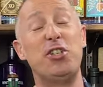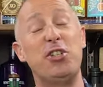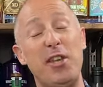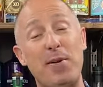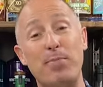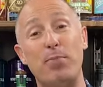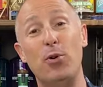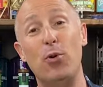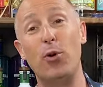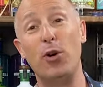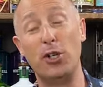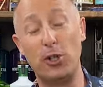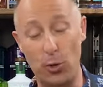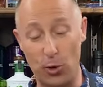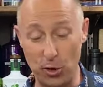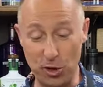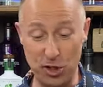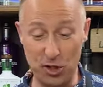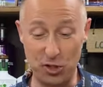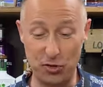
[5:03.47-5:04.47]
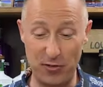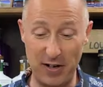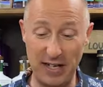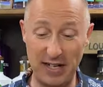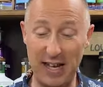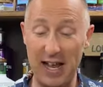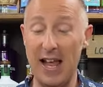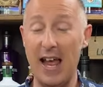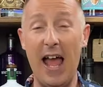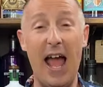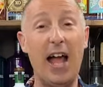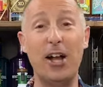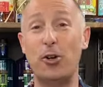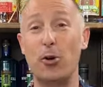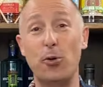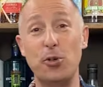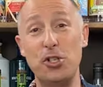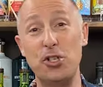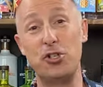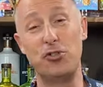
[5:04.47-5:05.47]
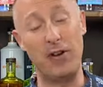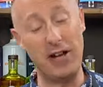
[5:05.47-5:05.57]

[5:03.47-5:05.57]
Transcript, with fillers: a simple and gorgeous drink, a gorgeous